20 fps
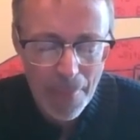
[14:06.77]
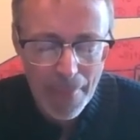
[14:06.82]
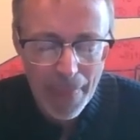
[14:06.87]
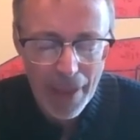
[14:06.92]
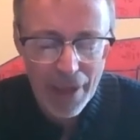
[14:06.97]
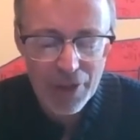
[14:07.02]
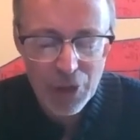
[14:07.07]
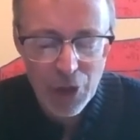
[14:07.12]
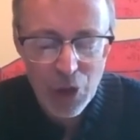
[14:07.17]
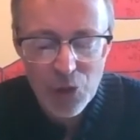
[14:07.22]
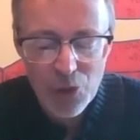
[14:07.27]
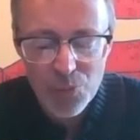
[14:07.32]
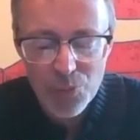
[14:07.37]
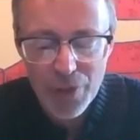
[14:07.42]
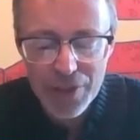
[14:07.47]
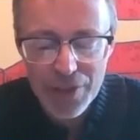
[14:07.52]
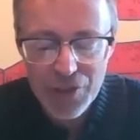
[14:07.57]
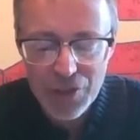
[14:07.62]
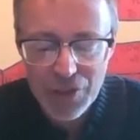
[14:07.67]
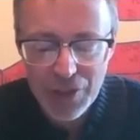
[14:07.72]
I comb
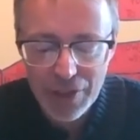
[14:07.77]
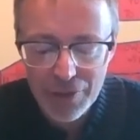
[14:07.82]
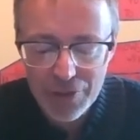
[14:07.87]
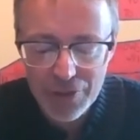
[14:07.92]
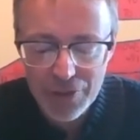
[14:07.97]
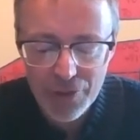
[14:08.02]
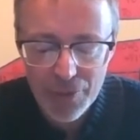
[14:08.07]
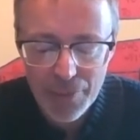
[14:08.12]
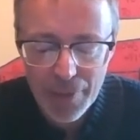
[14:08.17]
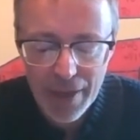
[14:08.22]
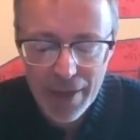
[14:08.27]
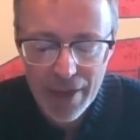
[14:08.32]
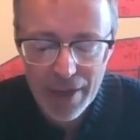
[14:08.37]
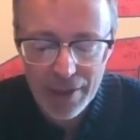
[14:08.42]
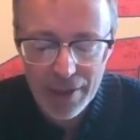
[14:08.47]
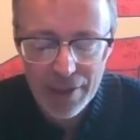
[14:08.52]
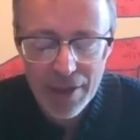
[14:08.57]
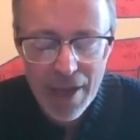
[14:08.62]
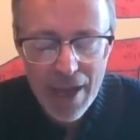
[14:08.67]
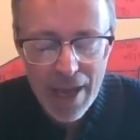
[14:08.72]
wet snarls from my
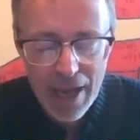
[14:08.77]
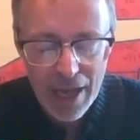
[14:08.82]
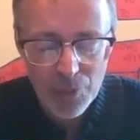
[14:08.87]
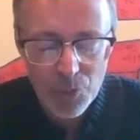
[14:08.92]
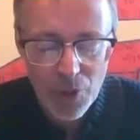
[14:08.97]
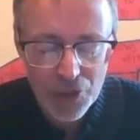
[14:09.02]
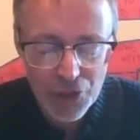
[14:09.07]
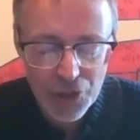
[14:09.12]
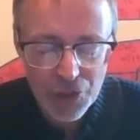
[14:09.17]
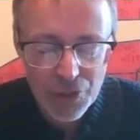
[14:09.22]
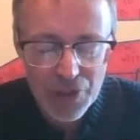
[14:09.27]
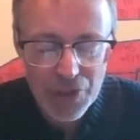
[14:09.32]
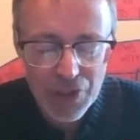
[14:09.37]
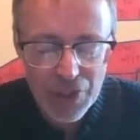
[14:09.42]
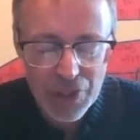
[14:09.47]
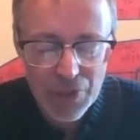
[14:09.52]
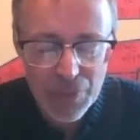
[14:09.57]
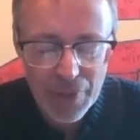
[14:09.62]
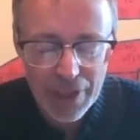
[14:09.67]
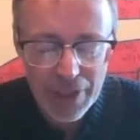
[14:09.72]
hair and watch
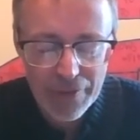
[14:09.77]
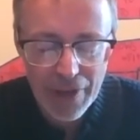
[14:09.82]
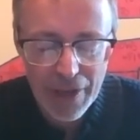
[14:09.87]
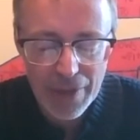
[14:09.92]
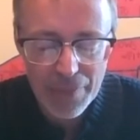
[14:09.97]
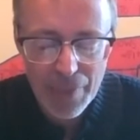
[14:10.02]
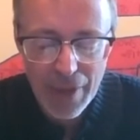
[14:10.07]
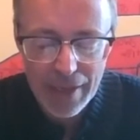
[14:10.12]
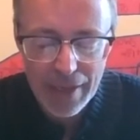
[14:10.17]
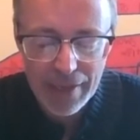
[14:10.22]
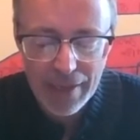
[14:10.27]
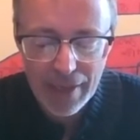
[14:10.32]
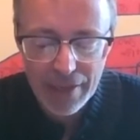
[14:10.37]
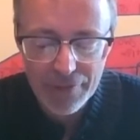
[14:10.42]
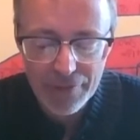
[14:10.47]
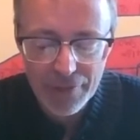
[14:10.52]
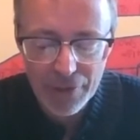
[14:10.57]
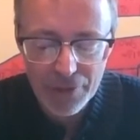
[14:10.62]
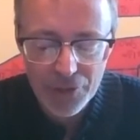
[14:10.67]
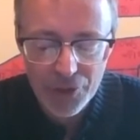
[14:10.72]
Christy's minivan backing out
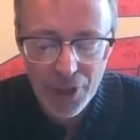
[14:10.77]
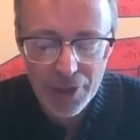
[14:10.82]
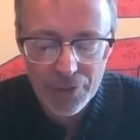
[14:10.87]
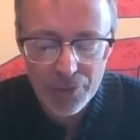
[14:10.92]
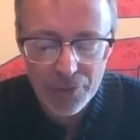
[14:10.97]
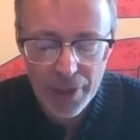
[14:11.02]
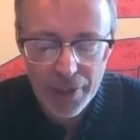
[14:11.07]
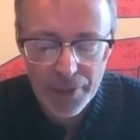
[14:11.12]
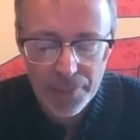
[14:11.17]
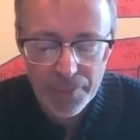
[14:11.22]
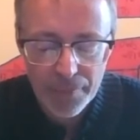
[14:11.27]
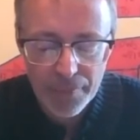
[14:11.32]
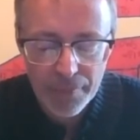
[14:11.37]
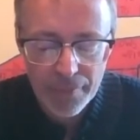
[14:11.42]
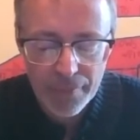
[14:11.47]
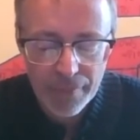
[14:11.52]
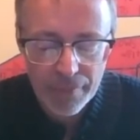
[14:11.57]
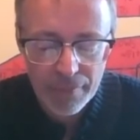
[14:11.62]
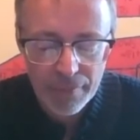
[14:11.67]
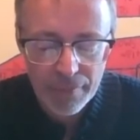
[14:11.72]
of their driveway.
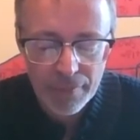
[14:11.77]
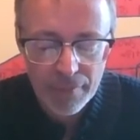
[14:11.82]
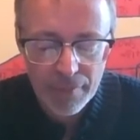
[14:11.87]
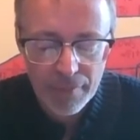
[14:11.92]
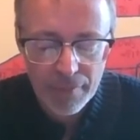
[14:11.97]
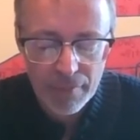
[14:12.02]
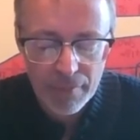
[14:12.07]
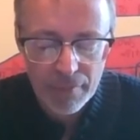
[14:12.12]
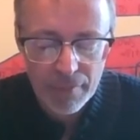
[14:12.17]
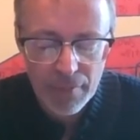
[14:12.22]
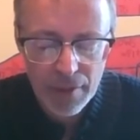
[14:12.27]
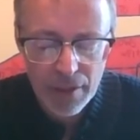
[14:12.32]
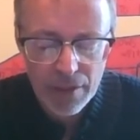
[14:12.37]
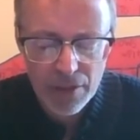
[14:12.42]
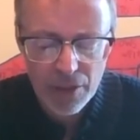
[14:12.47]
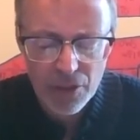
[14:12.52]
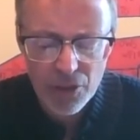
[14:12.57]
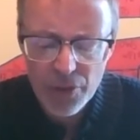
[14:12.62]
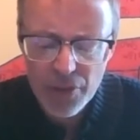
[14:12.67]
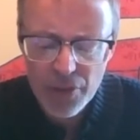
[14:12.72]

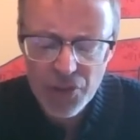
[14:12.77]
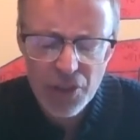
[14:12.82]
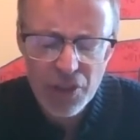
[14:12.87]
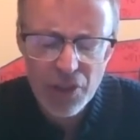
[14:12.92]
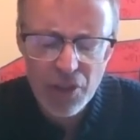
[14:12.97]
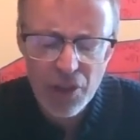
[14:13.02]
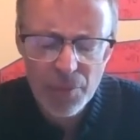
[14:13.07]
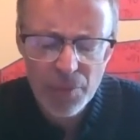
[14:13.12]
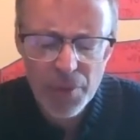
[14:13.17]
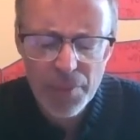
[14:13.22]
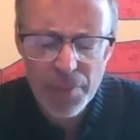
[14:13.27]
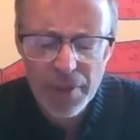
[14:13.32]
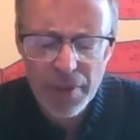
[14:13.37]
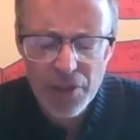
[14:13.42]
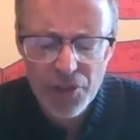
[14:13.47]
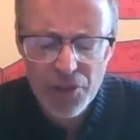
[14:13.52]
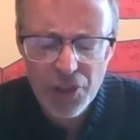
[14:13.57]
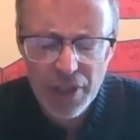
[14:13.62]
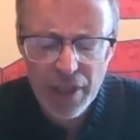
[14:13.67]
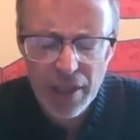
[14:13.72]
Did Christy call me
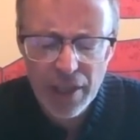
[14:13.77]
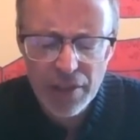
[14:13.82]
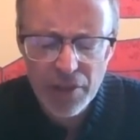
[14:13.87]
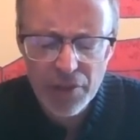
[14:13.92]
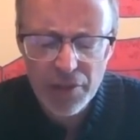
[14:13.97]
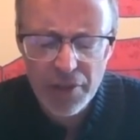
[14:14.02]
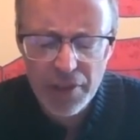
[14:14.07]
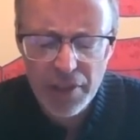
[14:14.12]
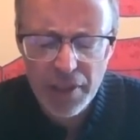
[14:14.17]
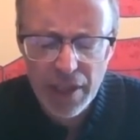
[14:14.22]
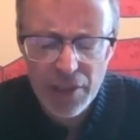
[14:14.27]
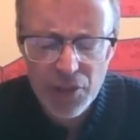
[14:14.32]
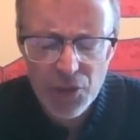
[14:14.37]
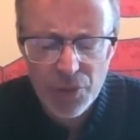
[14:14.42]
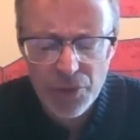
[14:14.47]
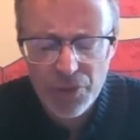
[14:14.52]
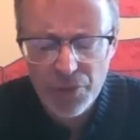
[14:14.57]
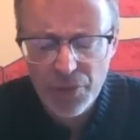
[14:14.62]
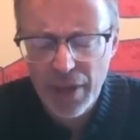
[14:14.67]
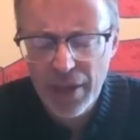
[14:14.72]
because she can't go to the dance
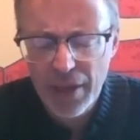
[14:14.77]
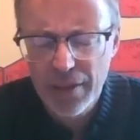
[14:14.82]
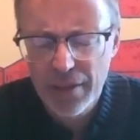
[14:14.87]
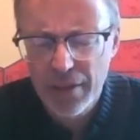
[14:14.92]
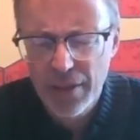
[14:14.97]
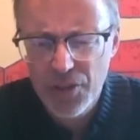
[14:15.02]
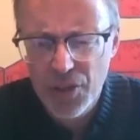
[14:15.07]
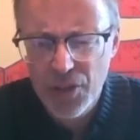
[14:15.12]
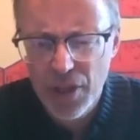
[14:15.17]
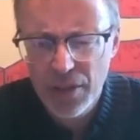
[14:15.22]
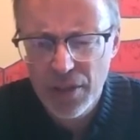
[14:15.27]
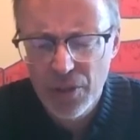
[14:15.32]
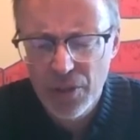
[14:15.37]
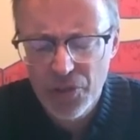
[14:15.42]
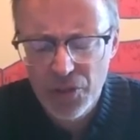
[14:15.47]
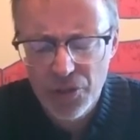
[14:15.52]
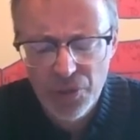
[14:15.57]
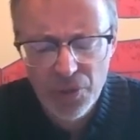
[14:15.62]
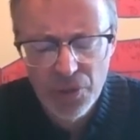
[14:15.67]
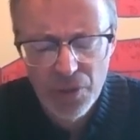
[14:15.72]
with Ryan unless I go
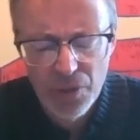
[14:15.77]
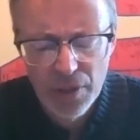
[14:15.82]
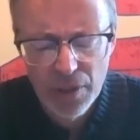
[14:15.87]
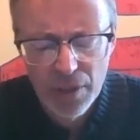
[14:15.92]
too?